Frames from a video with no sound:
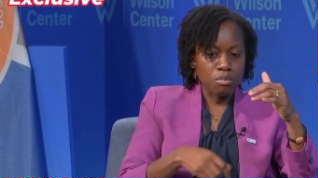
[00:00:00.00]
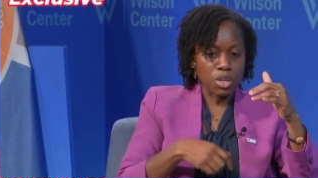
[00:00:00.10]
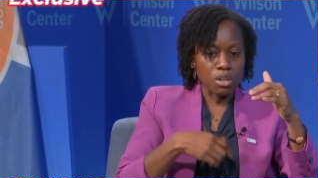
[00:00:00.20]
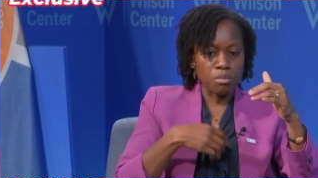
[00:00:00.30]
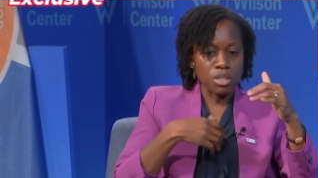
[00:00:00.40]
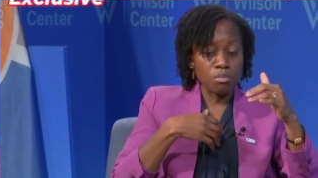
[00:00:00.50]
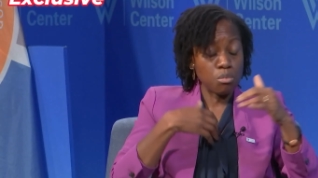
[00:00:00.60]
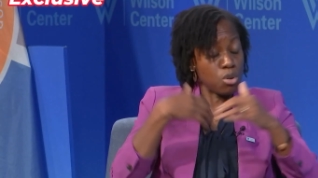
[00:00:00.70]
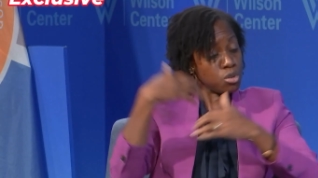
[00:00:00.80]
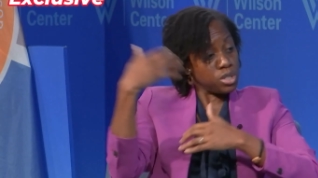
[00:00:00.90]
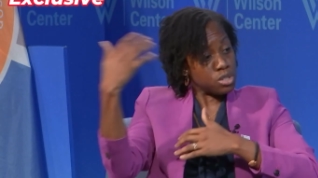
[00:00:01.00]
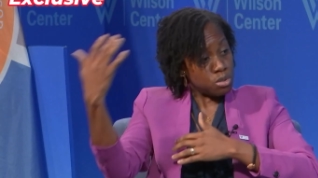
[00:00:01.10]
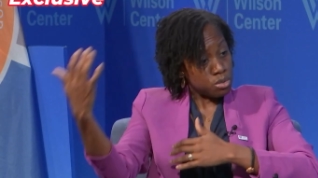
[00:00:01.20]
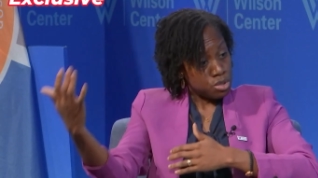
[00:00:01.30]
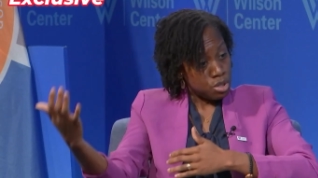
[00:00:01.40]
becoming more
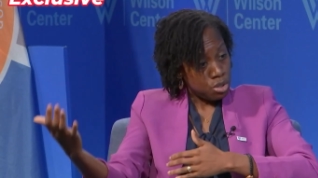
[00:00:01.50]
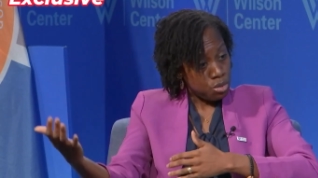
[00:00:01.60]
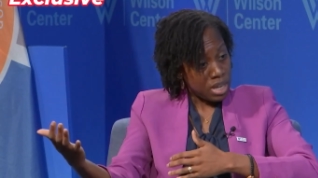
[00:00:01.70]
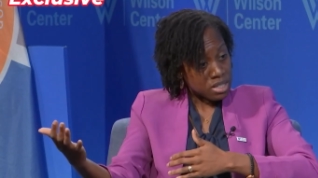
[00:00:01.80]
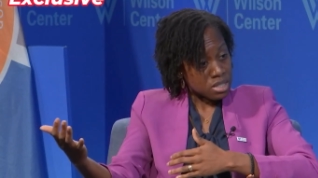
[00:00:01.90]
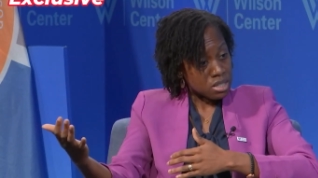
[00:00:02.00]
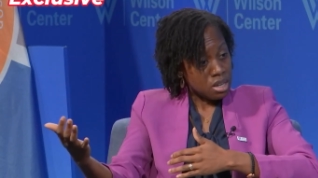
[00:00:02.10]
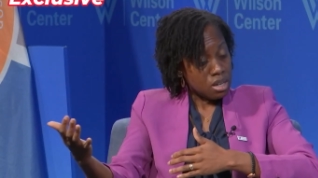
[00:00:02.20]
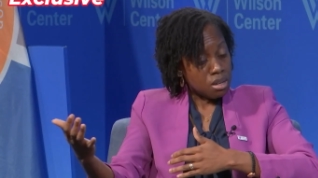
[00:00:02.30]
critical to the US,